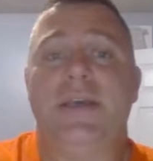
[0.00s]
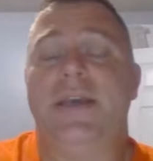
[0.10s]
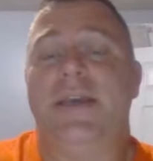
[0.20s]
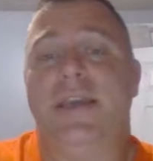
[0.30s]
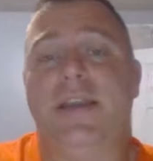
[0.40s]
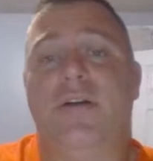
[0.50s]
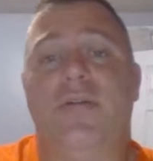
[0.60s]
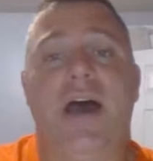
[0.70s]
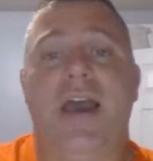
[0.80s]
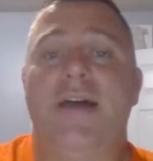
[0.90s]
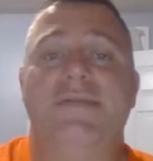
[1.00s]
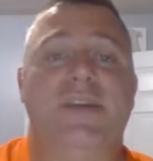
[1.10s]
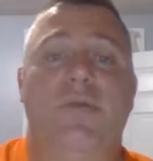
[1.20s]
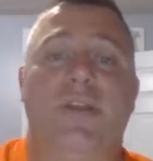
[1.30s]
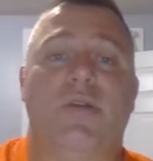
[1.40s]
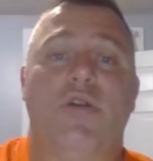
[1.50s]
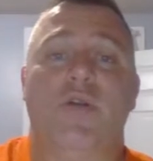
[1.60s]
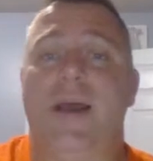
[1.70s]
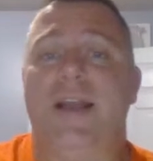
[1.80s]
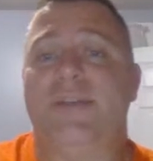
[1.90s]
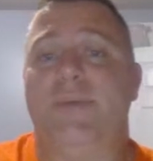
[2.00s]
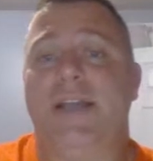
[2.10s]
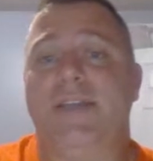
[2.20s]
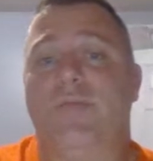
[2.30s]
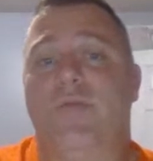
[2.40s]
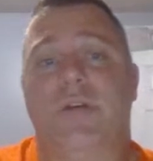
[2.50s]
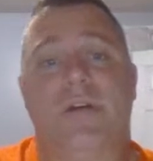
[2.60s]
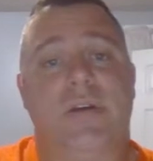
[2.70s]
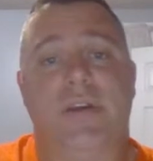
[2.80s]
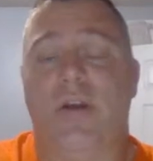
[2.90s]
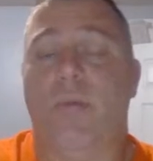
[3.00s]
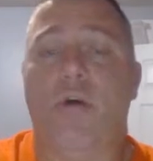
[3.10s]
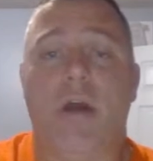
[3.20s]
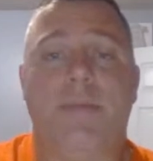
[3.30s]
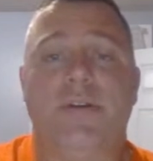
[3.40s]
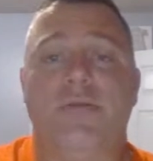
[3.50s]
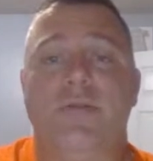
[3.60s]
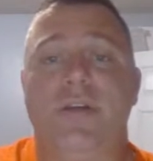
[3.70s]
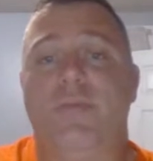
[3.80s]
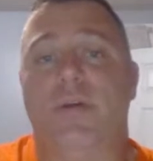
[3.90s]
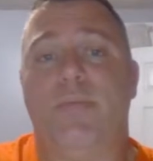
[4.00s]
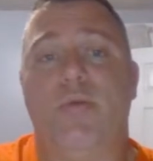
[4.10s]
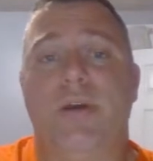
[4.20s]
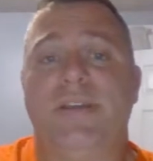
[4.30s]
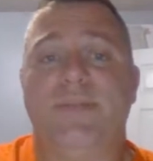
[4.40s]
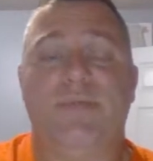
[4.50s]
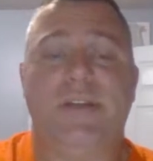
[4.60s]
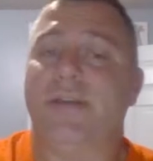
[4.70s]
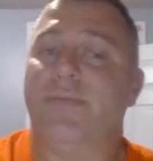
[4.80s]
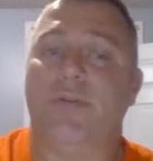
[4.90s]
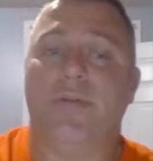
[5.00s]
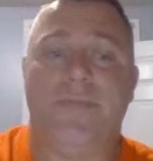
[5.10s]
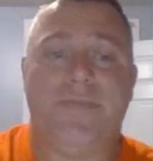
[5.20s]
I obviously want the quarterback that's passing more. More opportunity, more points. Pretty simple.